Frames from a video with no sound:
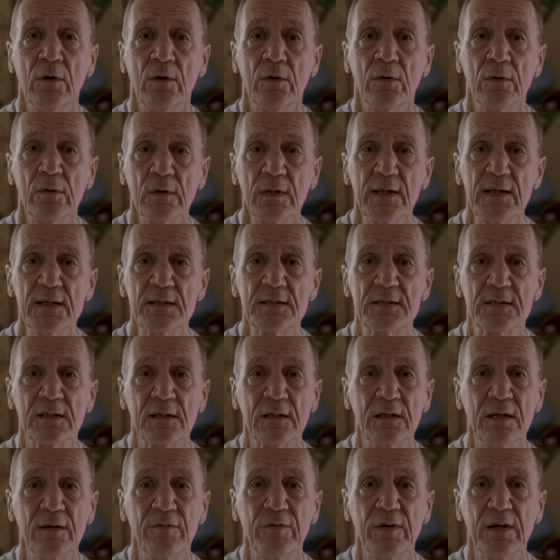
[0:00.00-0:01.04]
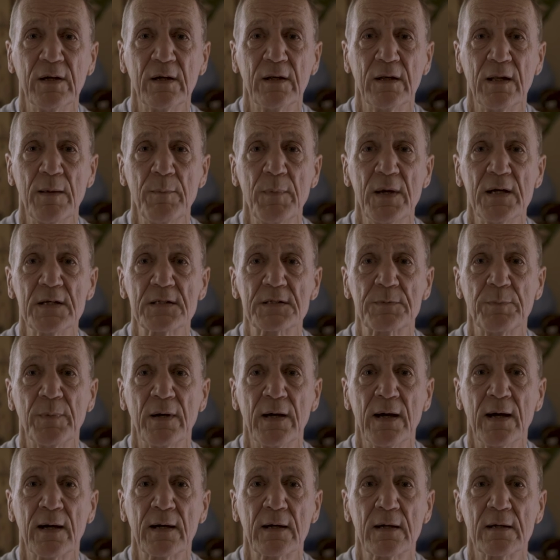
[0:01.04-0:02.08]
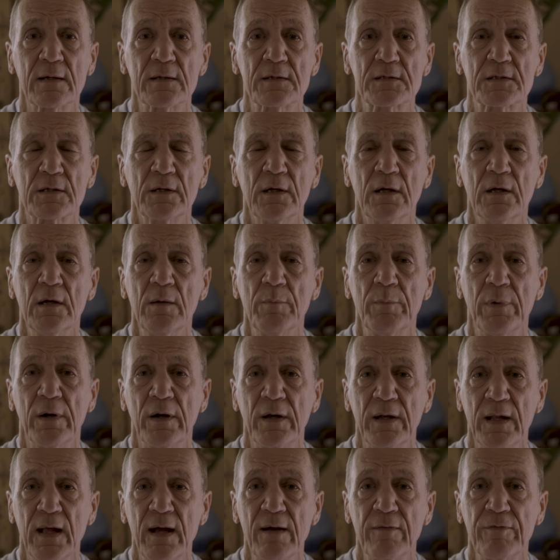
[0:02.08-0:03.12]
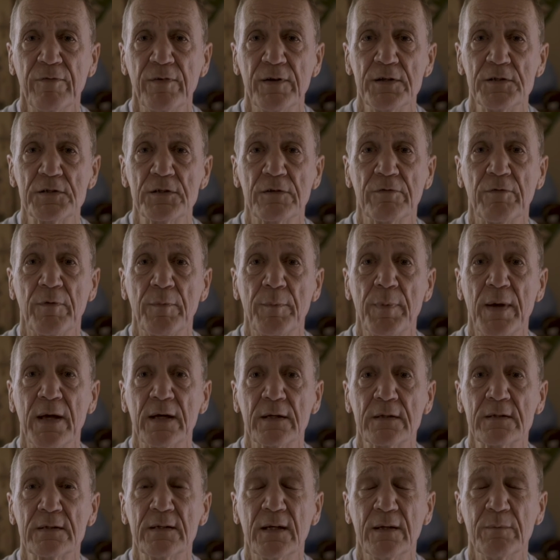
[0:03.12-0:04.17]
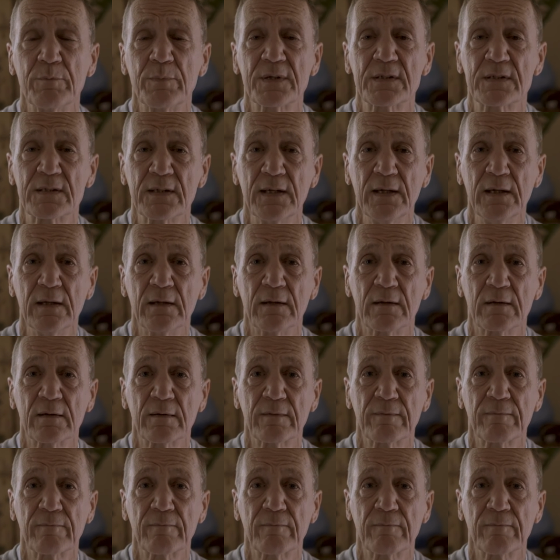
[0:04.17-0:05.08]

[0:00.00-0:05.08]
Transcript: all their significant MS markers by an average of about 10%.